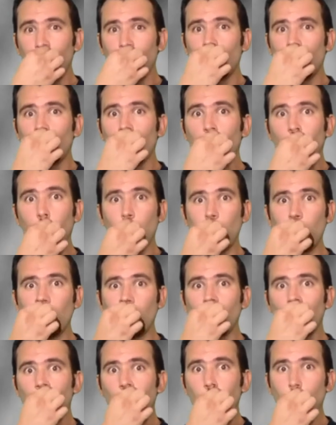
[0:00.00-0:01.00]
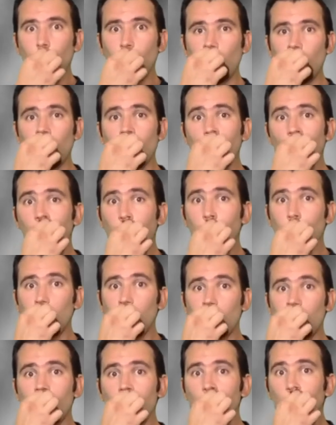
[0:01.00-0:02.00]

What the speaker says: [no speech]